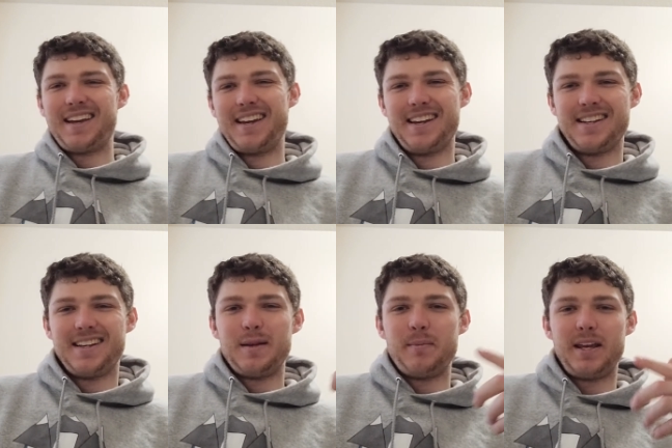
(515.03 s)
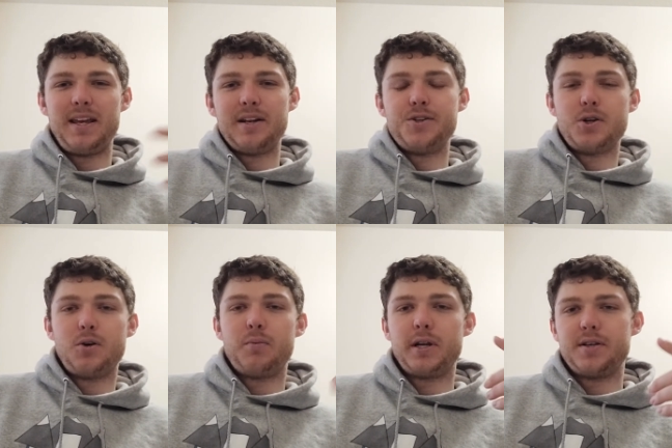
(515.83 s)
and making a
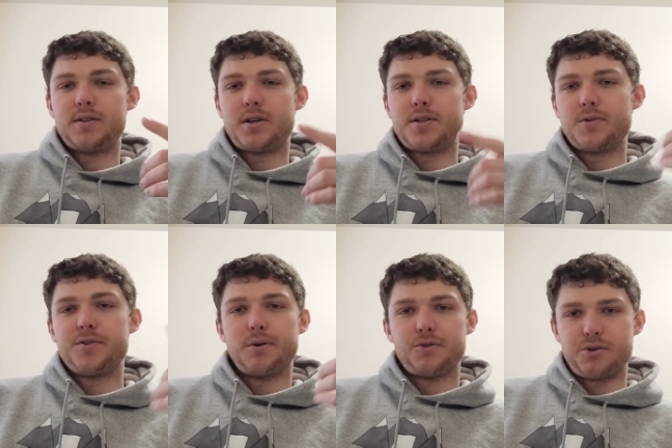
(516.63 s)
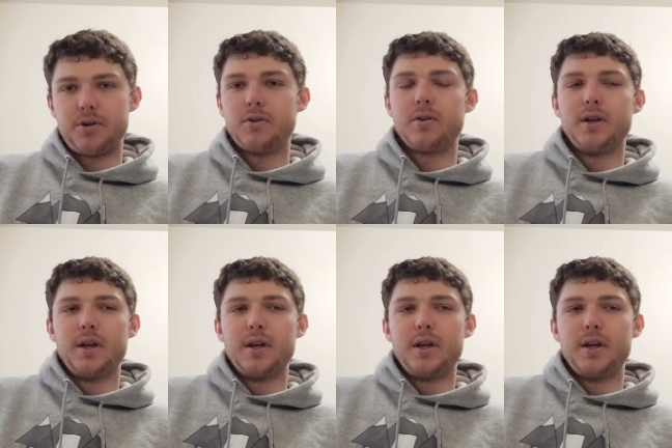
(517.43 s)
joke, but it's also so true.